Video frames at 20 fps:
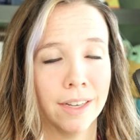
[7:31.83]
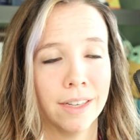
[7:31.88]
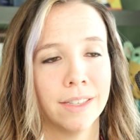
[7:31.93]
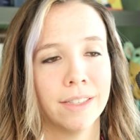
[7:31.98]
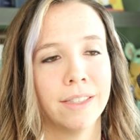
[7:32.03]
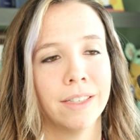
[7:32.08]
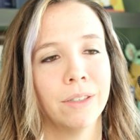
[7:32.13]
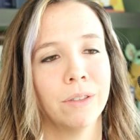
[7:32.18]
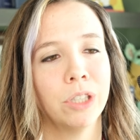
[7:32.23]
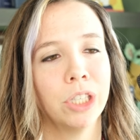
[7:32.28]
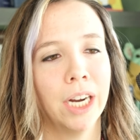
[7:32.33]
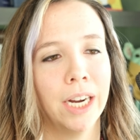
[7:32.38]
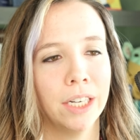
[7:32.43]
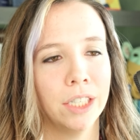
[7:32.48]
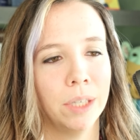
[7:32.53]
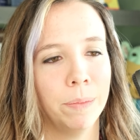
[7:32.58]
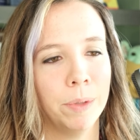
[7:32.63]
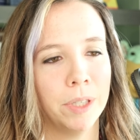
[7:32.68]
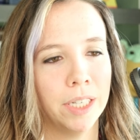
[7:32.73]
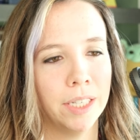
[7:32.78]
So
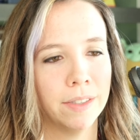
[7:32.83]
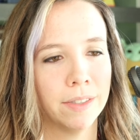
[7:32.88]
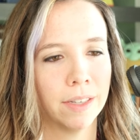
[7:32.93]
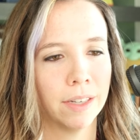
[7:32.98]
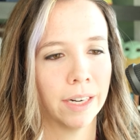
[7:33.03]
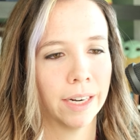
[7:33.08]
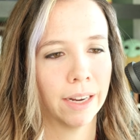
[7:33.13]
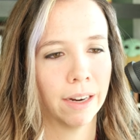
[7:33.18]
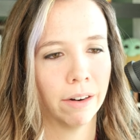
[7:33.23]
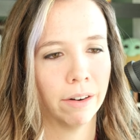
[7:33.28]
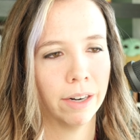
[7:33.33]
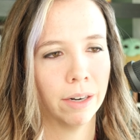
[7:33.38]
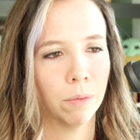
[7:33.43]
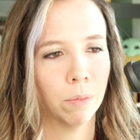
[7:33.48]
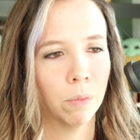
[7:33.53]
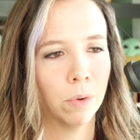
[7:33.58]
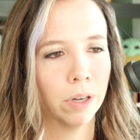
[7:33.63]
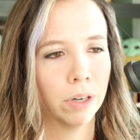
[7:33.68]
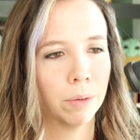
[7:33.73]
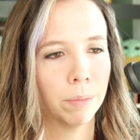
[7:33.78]
ChatGPT is gonna carry a
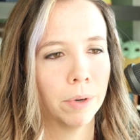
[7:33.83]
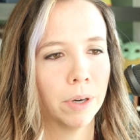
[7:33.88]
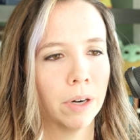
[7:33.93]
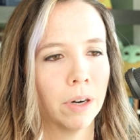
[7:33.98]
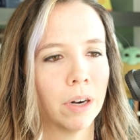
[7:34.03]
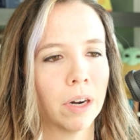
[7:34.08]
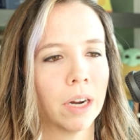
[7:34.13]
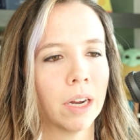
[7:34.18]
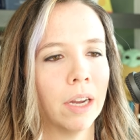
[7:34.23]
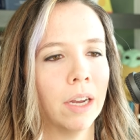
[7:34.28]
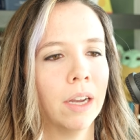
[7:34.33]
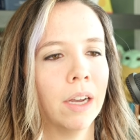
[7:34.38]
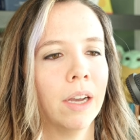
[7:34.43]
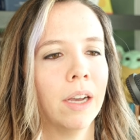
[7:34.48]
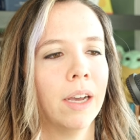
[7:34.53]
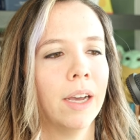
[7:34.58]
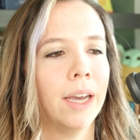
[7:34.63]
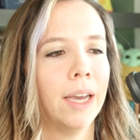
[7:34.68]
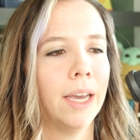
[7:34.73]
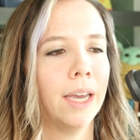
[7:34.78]
watermark,
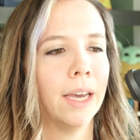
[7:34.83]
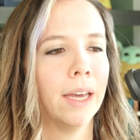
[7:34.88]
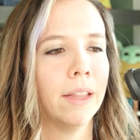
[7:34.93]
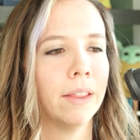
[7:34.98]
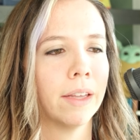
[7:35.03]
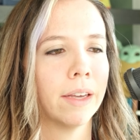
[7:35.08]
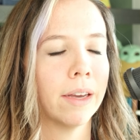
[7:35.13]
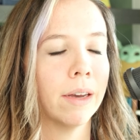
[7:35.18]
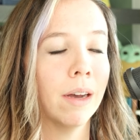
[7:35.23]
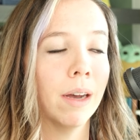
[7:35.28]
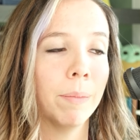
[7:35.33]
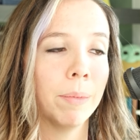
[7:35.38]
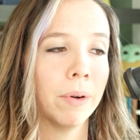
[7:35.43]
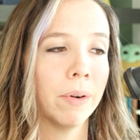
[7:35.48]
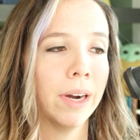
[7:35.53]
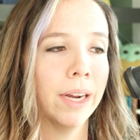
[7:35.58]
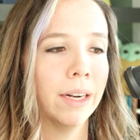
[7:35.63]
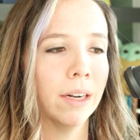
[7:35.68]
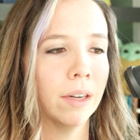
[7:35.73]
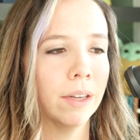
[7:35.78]
and the
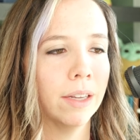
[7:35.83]
copyright